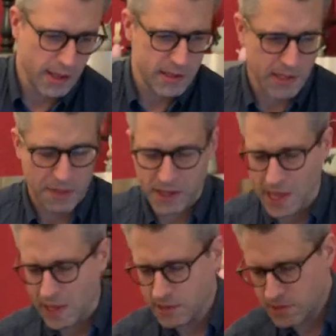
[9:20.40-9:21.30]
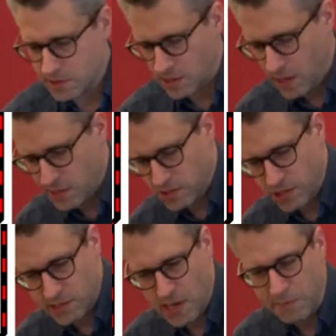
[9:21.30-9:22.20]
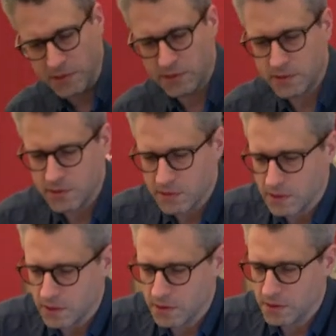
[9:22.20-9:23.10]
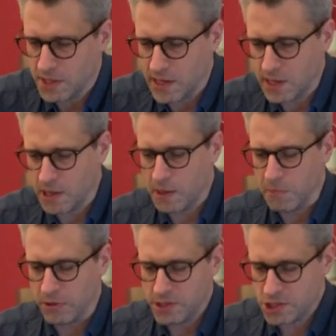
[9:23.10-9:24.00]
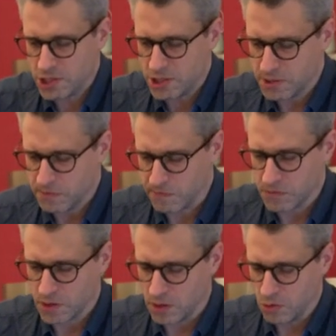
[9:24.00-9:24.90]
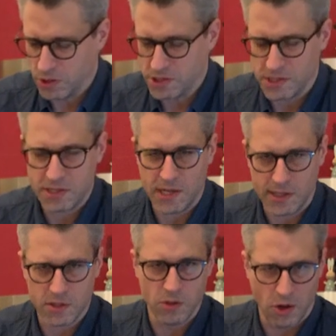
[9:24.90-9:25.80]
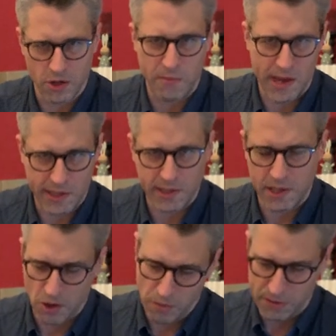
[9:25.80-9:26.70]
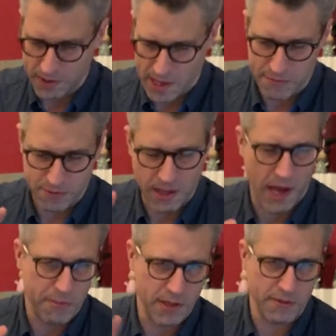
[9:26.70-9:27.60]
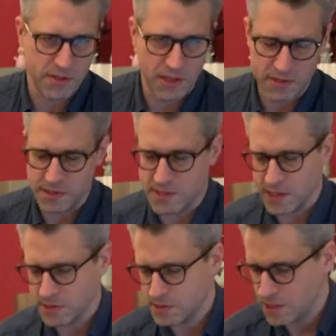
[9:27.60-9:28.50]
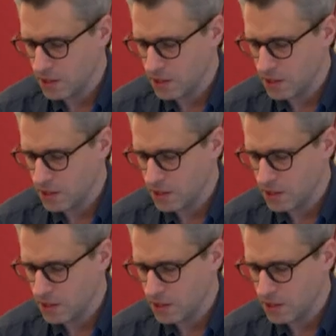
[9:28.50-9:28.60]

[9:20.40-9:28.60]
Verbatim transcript: something else has just happened. The bridge, which is set to automatically open every, I believe, sixty seconds